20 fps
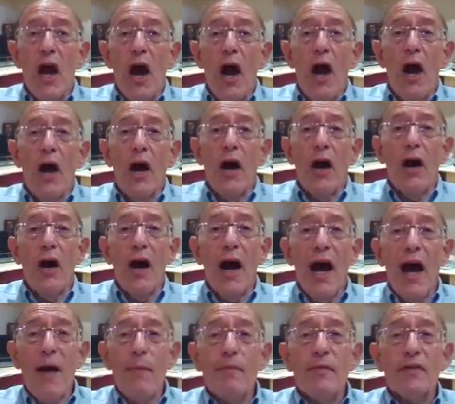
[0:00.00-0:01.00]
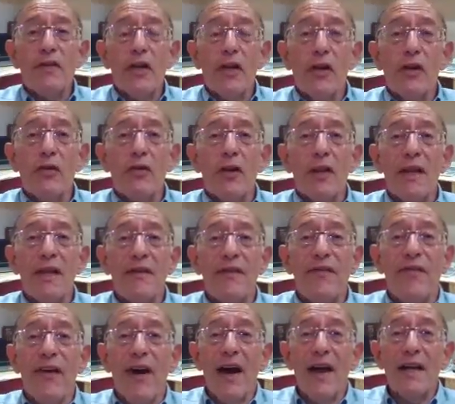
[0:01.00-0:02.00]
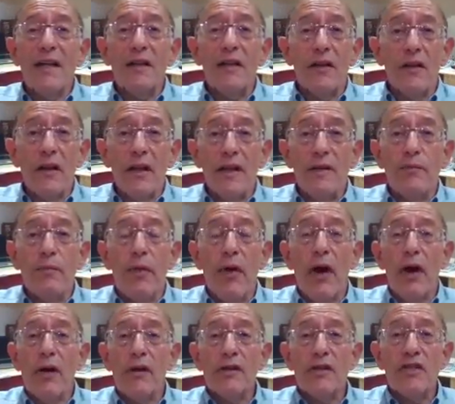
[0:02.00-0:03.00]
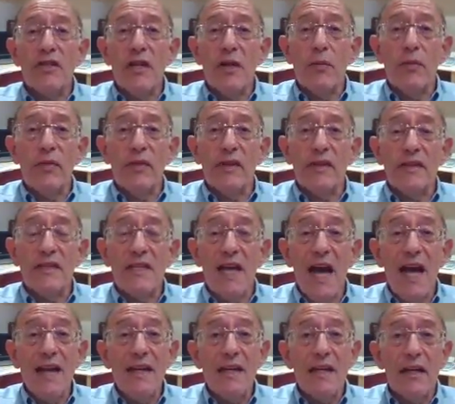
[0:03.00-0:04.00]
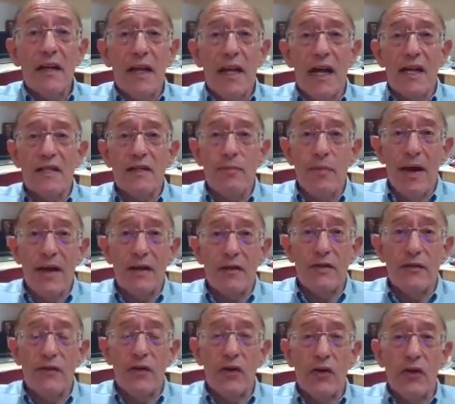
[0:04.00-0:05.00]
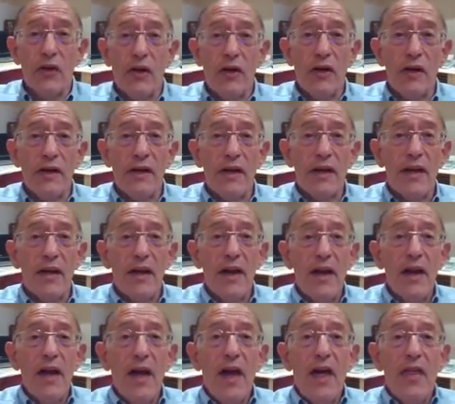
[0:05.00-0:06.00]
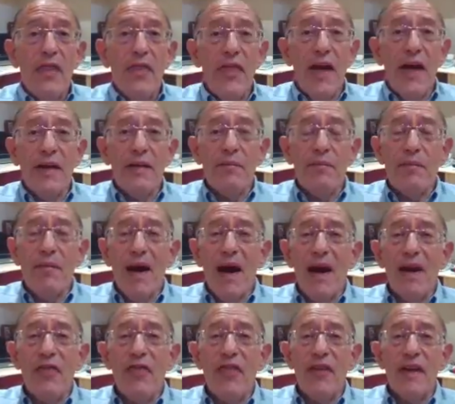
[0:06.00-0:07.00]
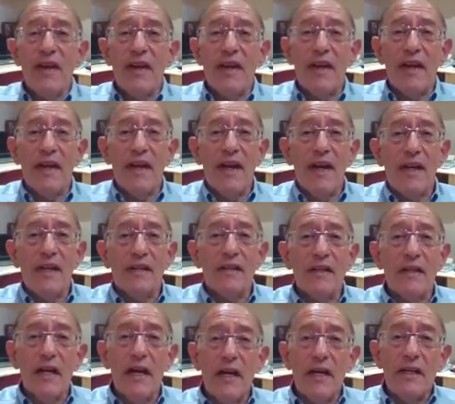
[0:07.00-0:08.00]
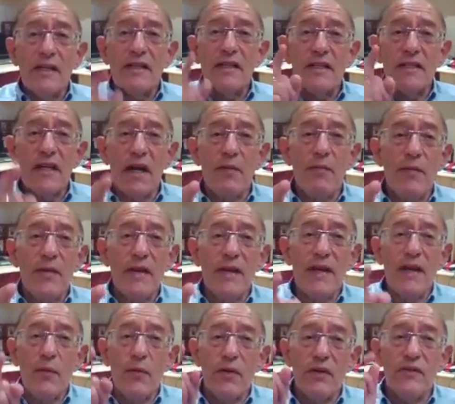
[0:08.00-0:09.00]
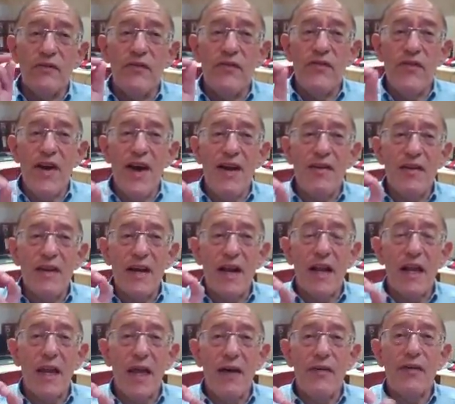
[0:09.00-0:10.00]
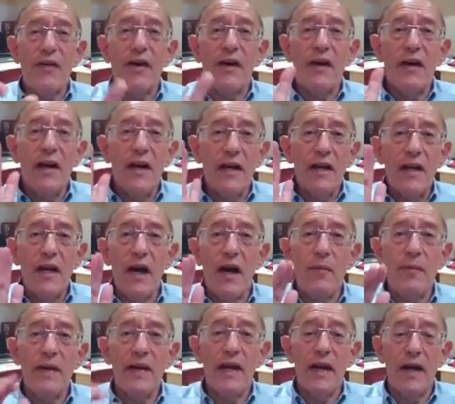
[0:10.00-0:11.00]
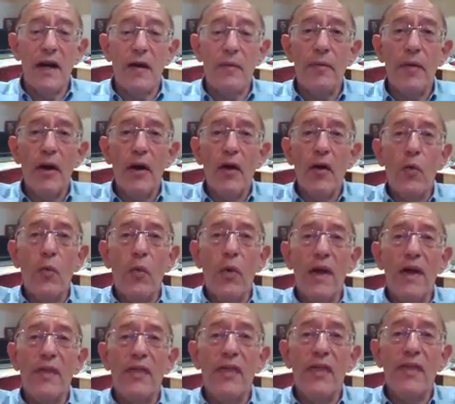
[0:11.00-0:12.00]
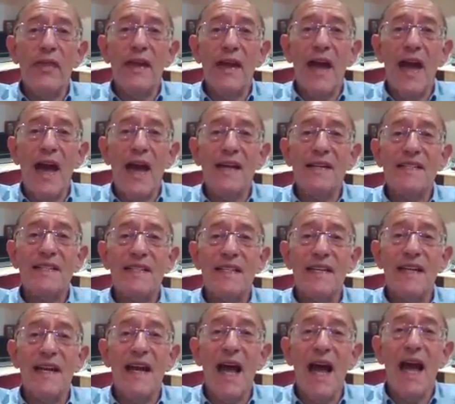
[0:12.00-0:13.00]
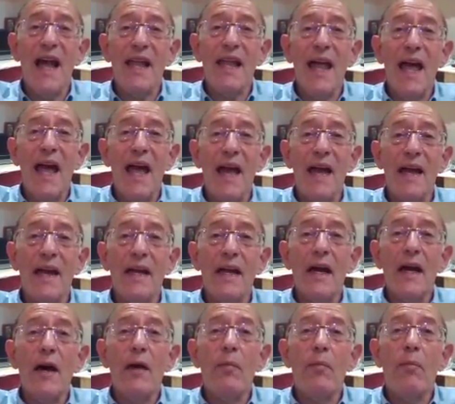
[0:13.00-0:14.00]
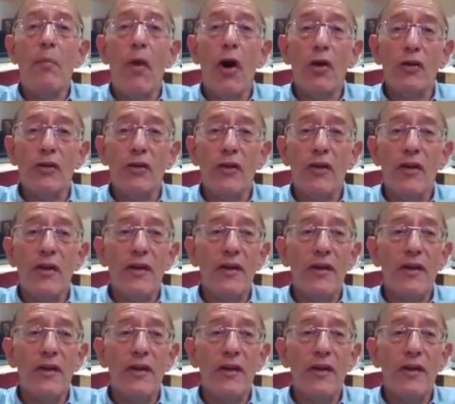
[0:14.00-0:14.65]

are absolutely vital in partnership with the technical aspect of your learning, then my thinking is somebody was very clever coming up with the SELA model.